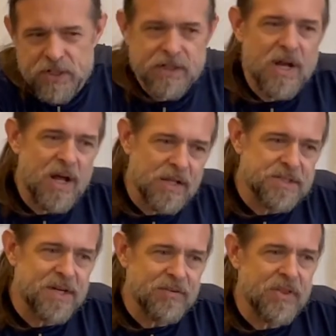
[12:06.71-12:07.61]
in
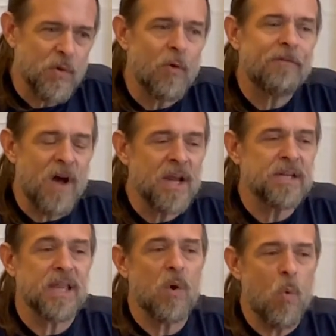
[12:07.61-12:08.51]
college and everything. Well,
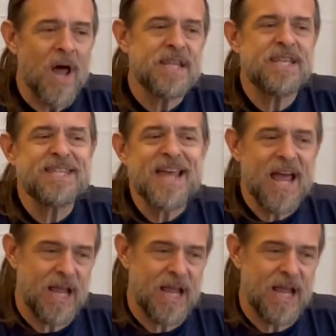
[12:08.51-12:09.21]
finally, one